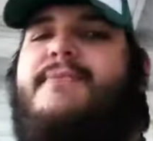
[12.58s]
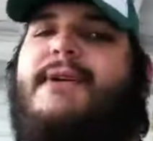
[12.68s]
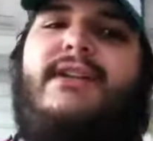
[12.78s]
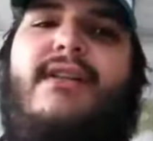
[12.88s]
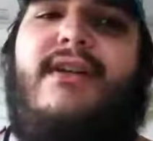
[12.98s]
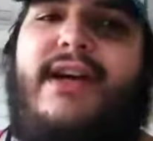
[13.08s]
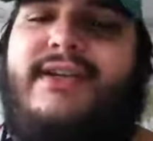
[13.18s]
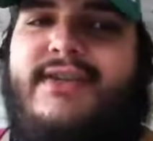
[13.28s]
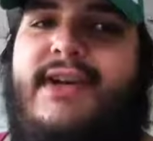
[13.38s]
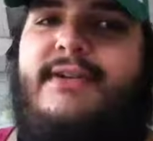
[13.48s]
it's been a long
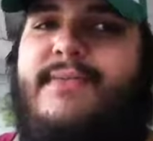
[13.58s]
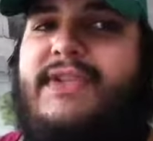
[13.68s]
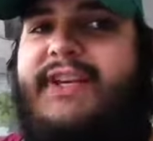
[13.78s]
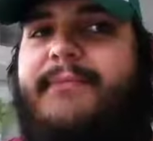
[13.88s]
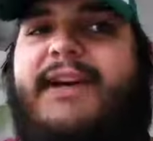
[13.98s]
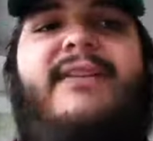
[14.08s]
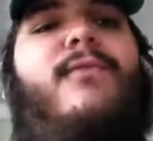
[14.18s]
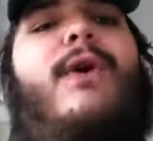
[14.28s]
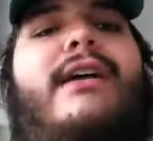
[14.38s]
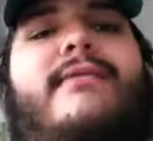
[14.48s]
ass time since I made a
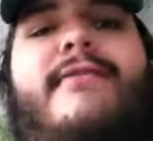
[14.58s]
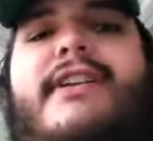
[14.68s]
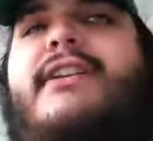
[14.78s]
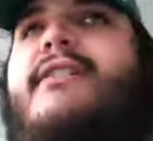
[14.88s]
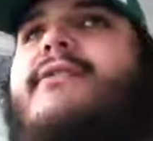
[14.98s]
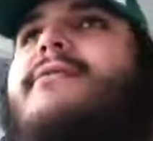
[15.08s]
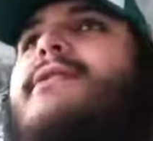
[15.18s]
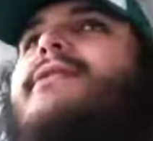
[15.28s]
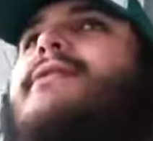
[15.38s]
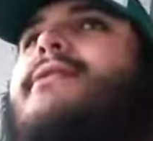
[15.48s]
W.E.N. video.
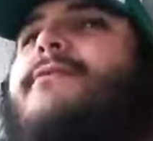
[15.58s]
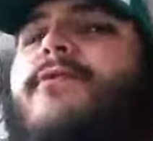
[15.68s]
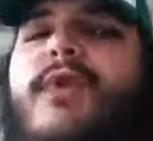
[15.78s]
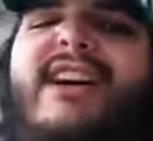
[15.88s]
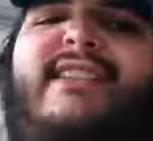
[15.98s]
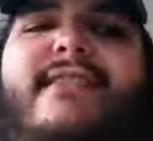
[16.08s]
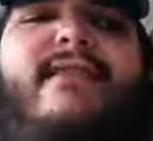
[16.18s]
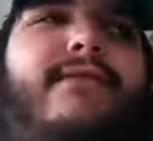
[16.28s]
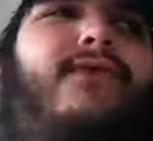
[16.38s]
W.E.N.